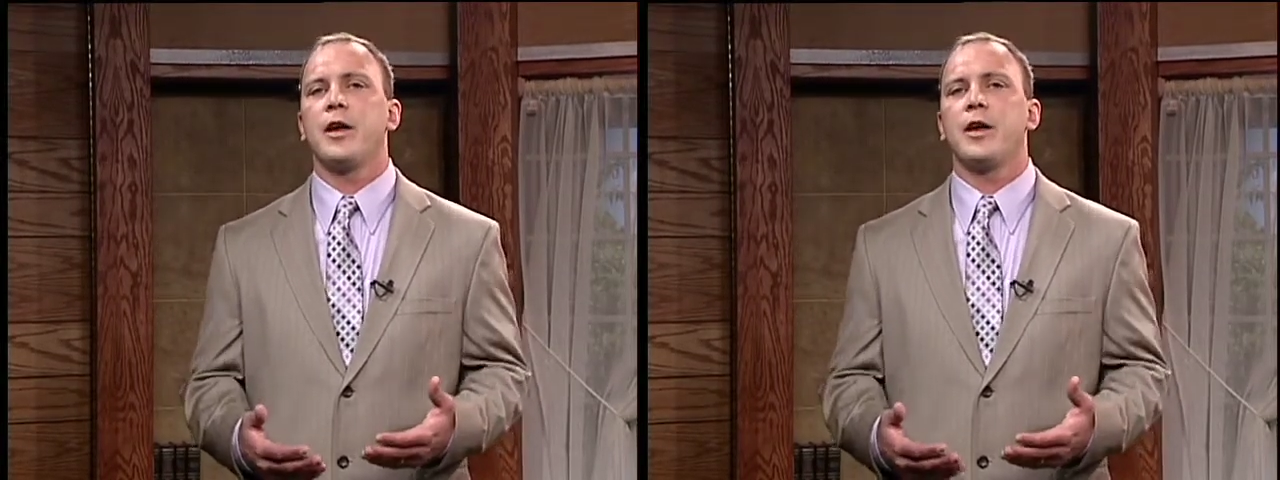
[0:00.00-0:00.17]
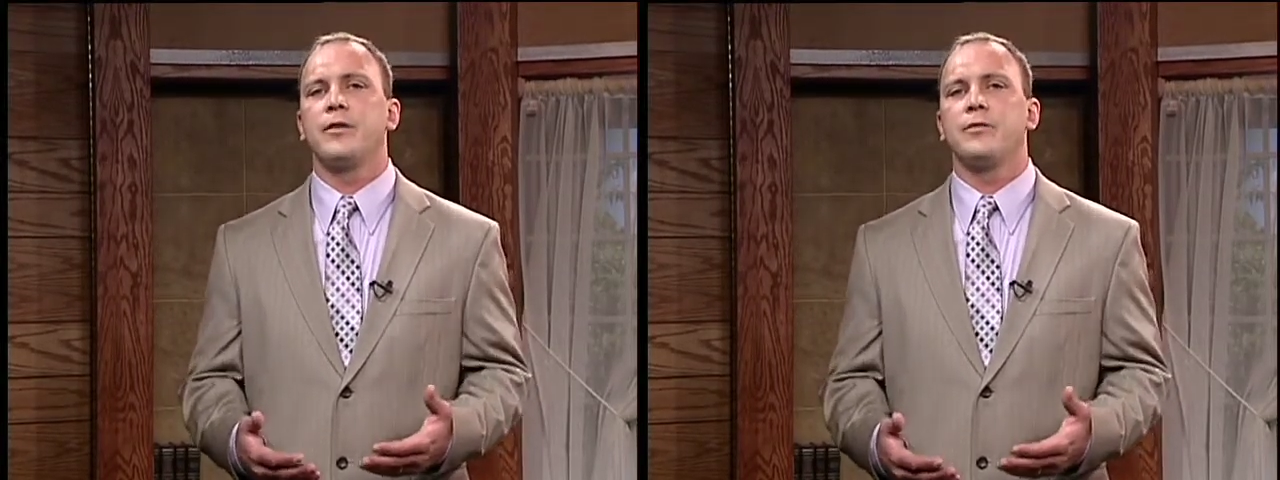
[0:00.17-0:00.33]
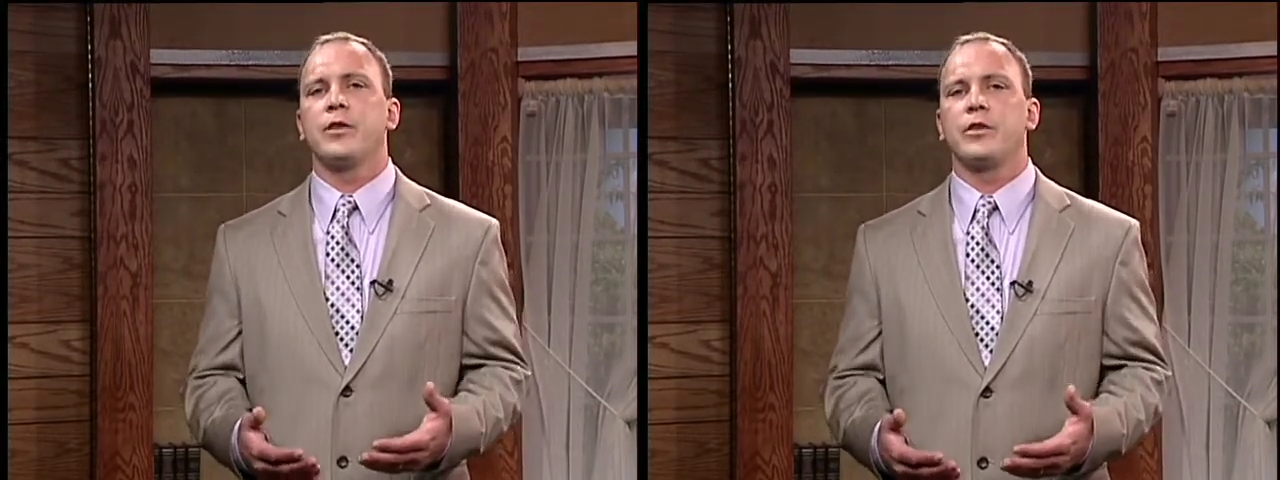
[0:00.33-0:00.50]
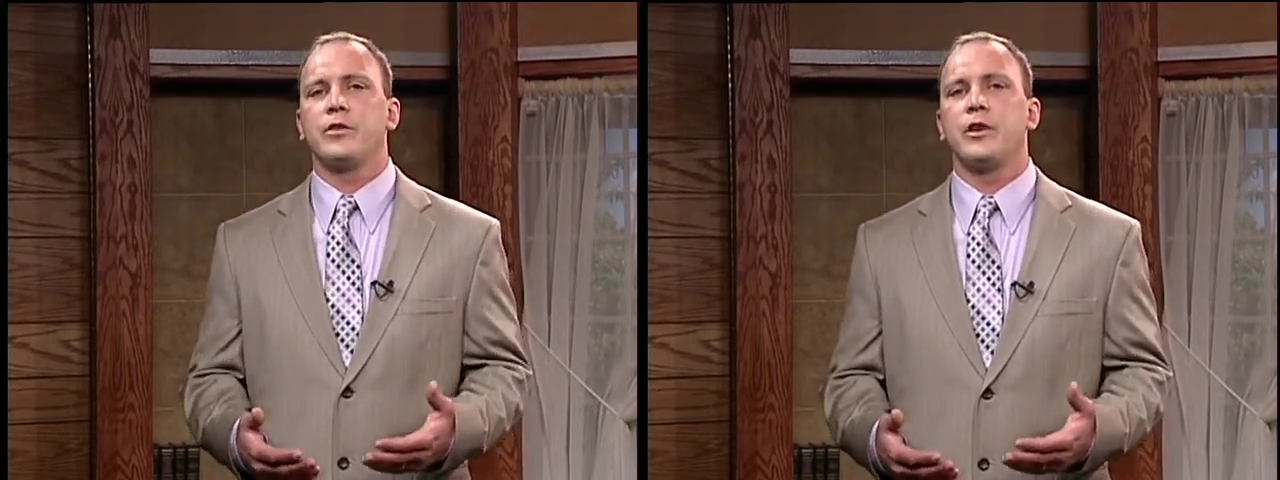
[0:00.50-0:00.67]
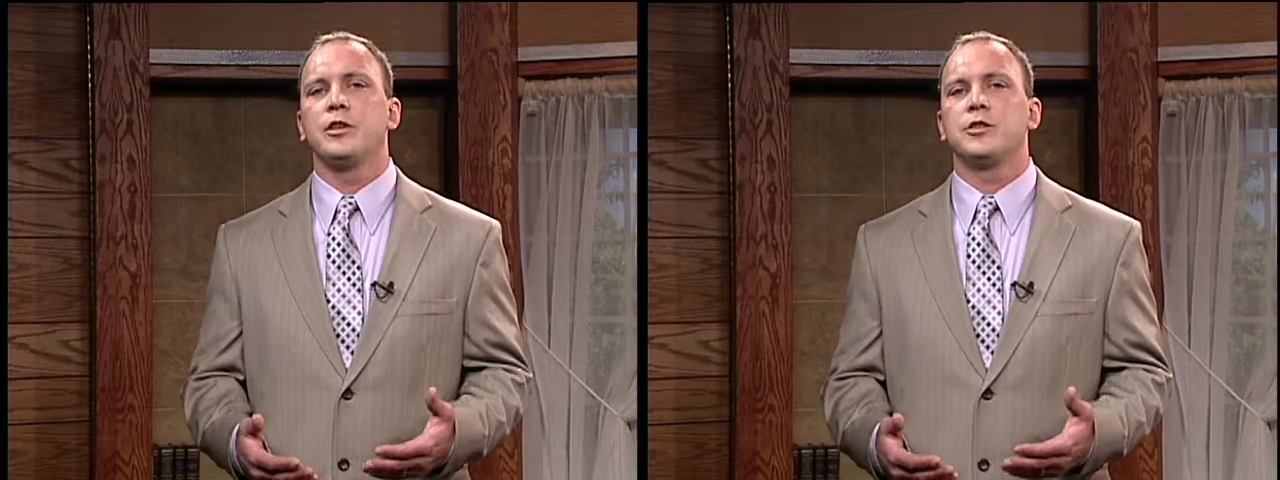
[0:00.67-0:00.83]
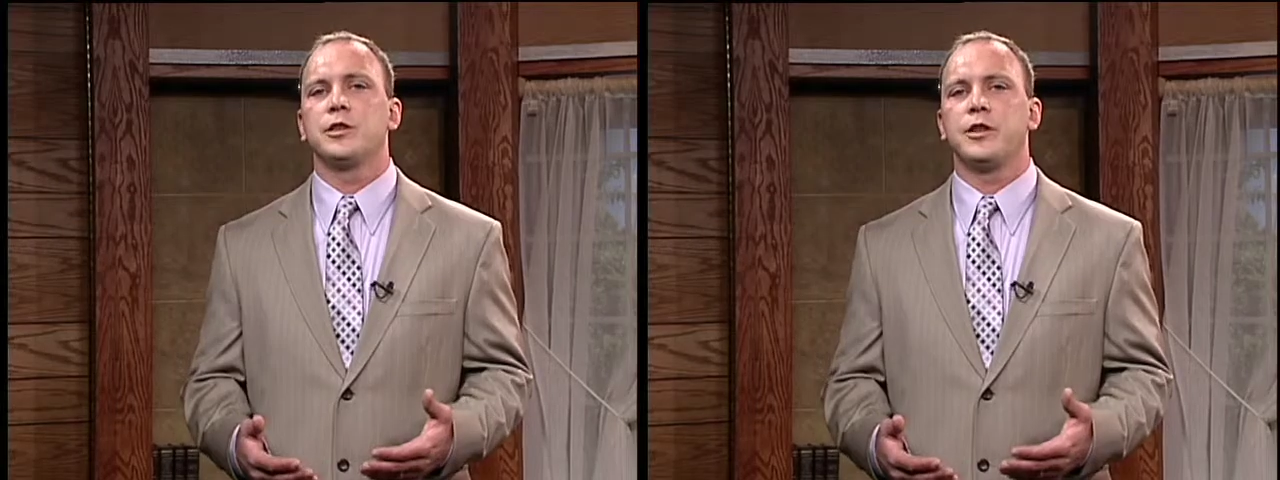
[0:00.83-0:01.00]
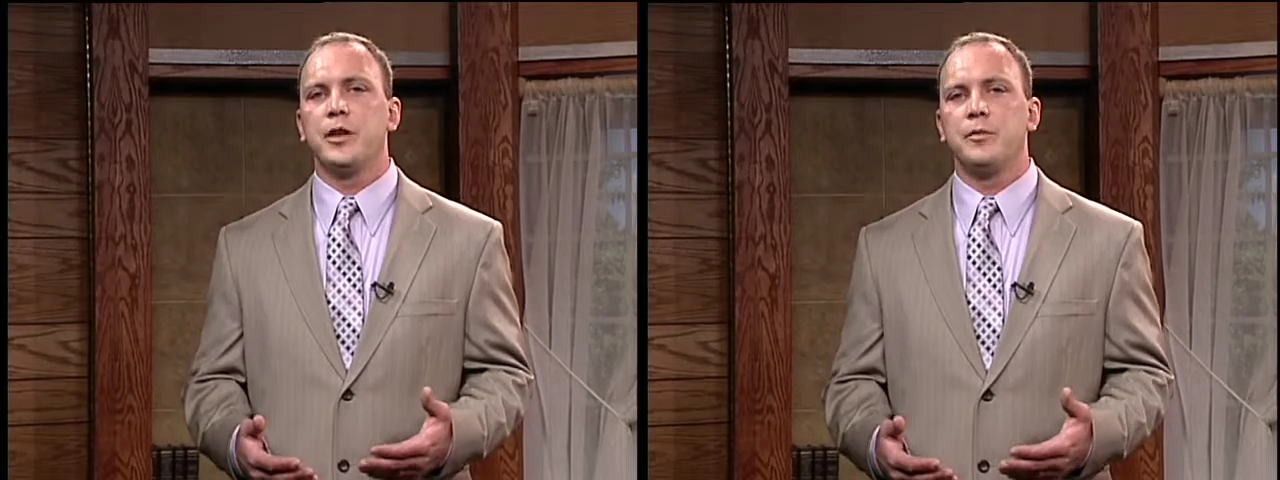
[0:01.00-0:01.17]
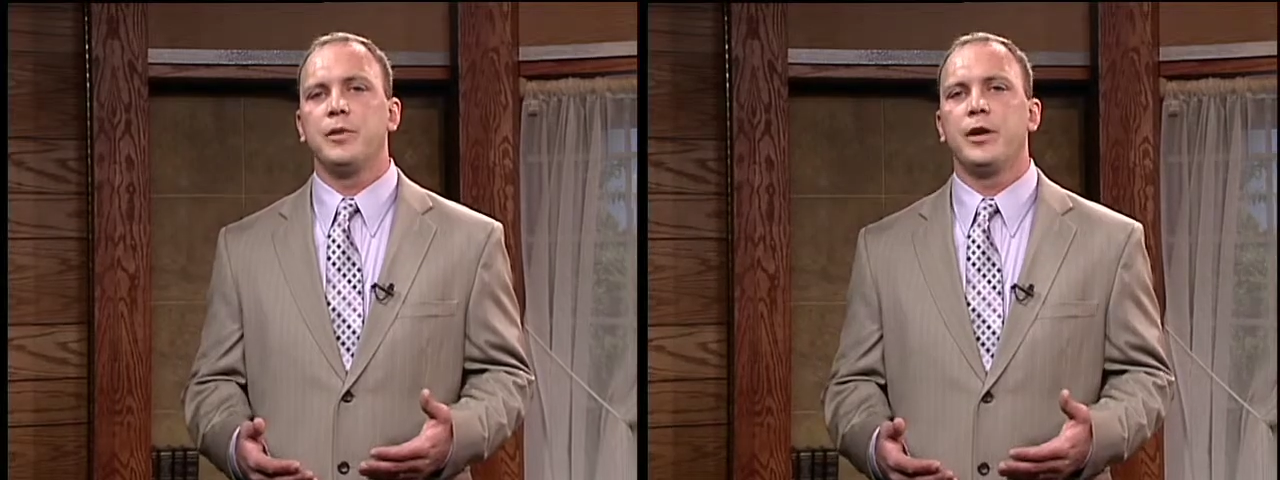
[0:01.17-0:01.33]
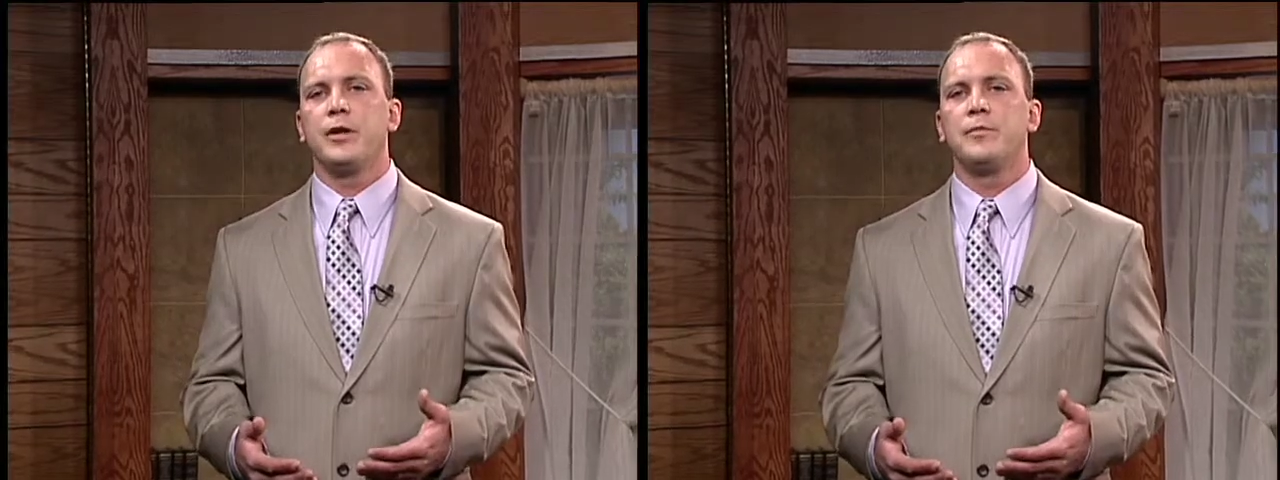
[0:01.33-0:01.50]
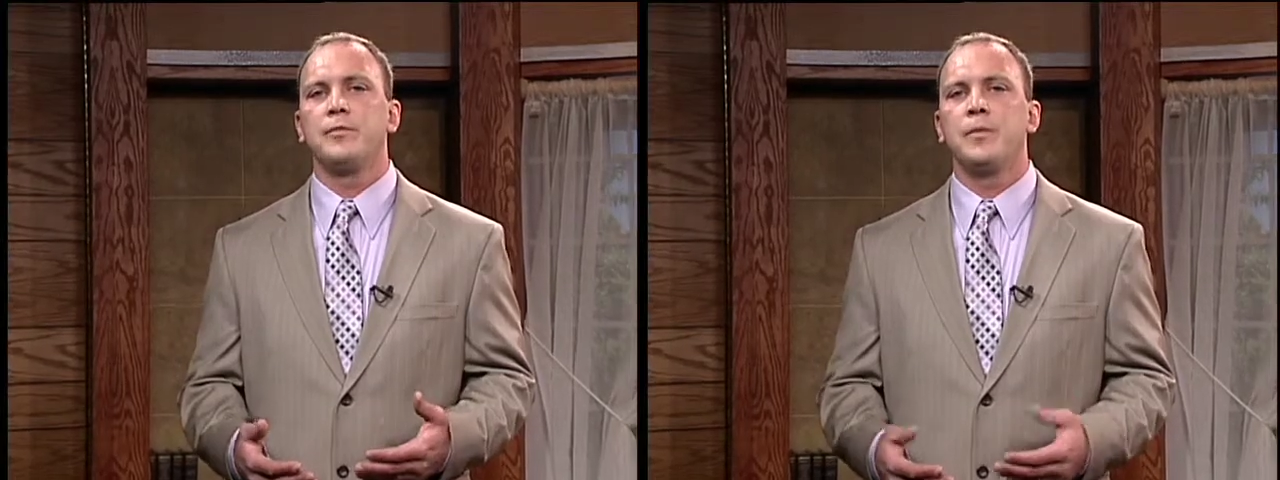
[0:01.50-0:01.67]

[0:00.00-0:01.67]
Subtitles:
that infestation can be.